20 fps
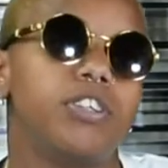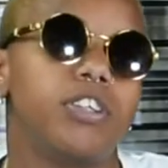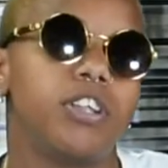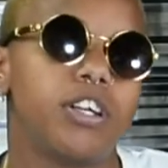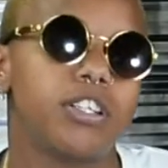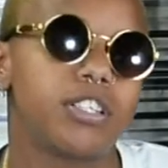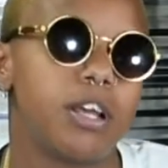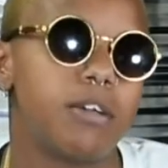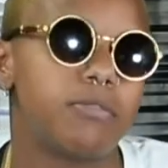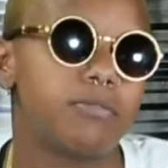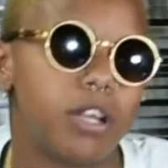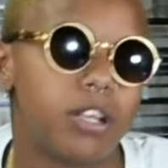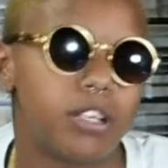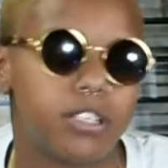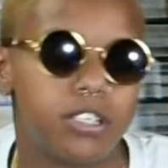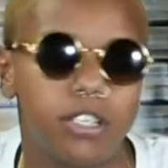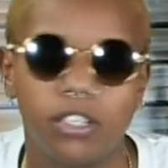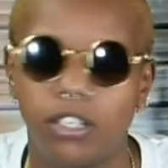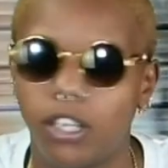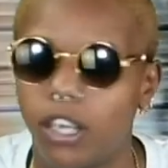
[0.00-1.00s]
9 times out of
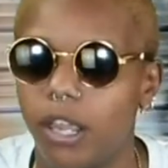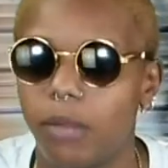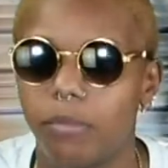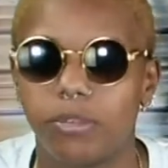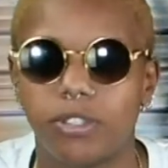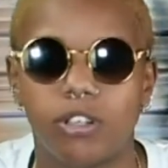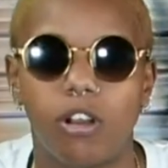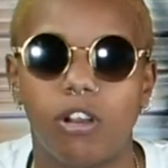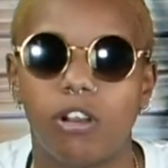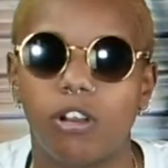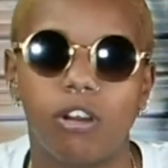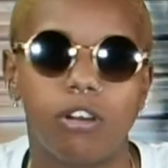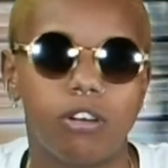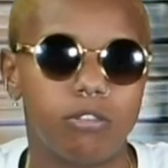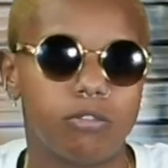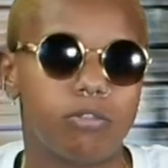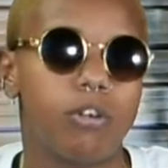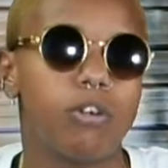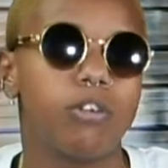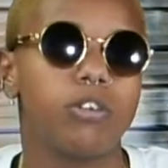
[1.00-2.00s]
10, the cameras aren't
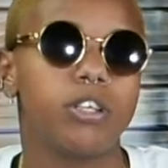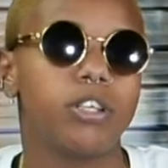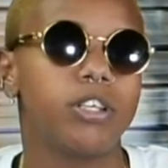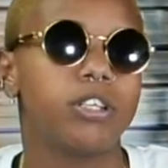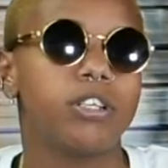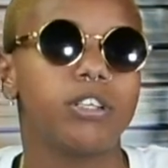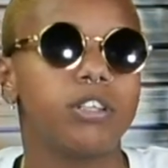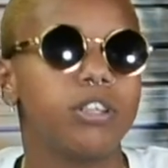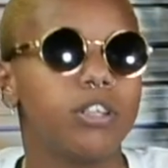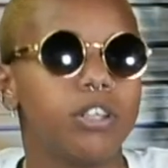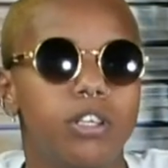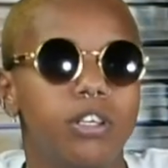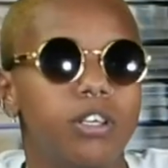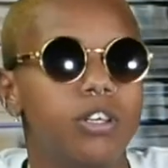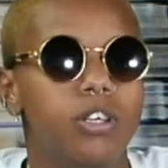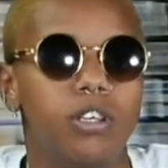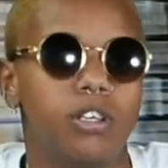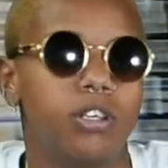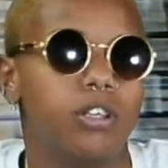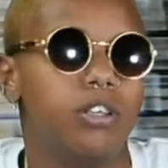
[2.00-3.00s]
rolling and
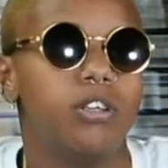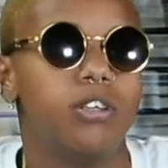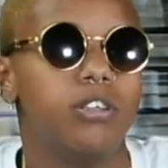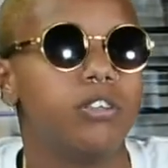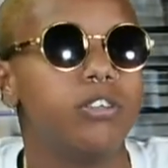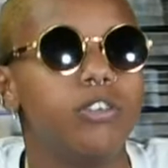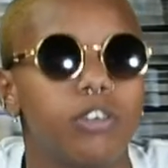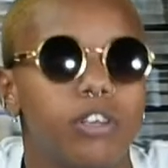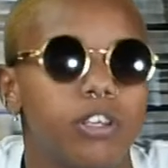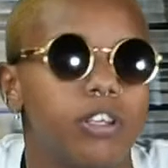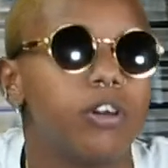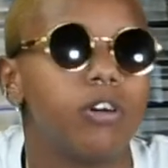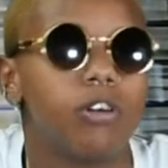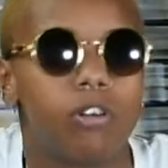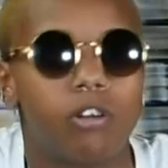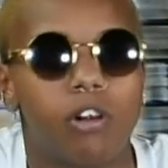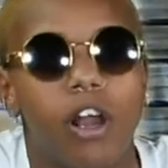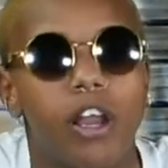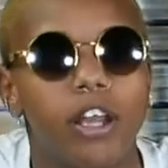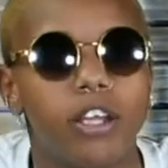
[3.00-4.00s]
you can go
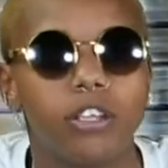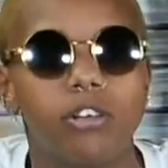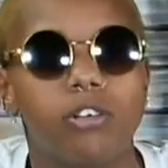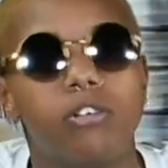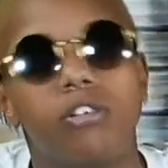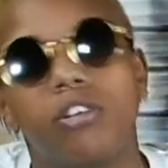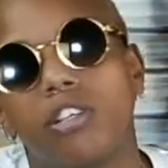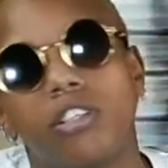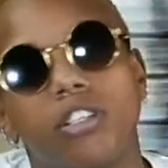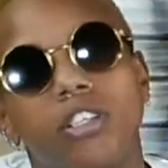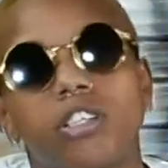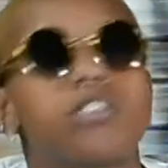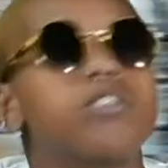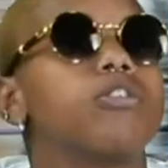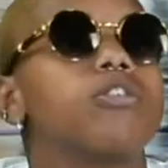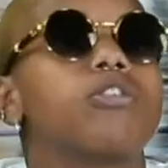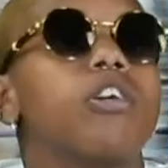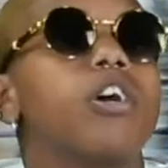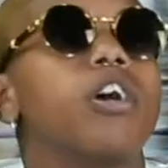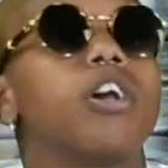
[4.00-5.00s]
cry in the corner. There's no
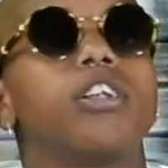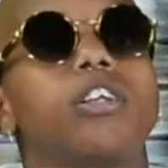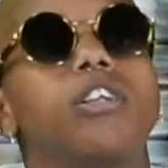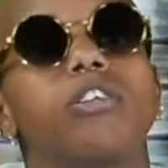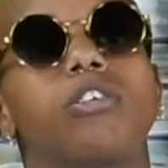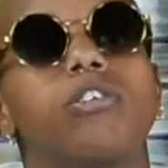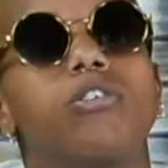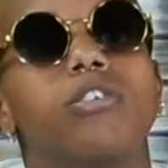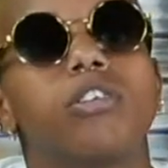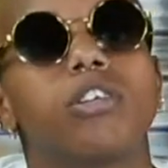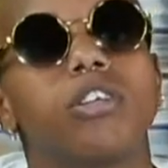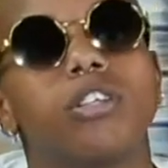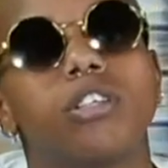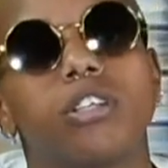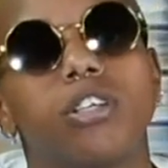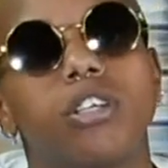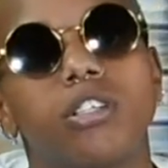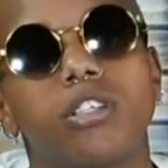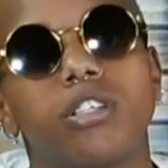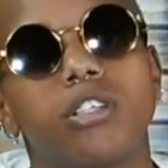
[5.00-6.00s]
crying in the corner in the
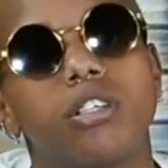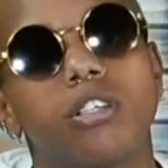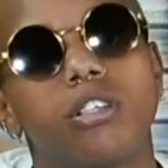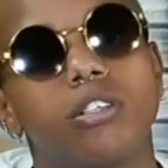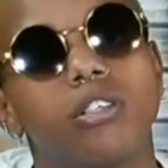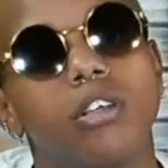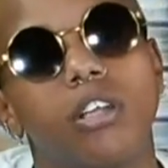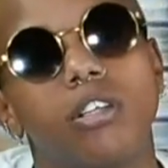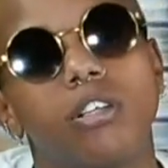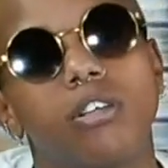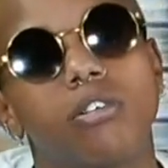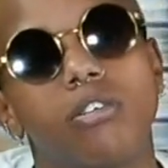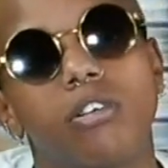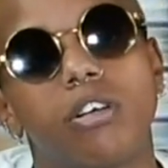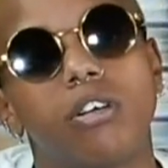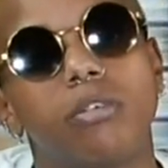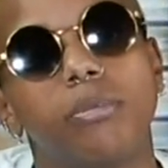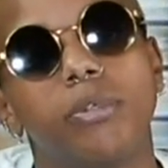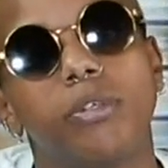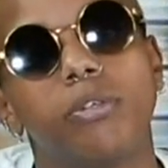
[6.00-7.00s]
kitchen at the
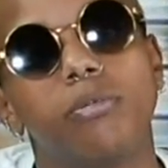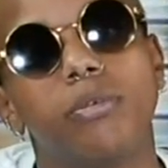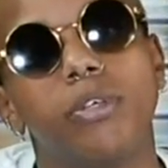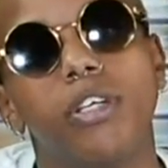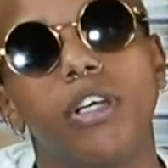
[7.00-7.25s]
Cordon Bleu.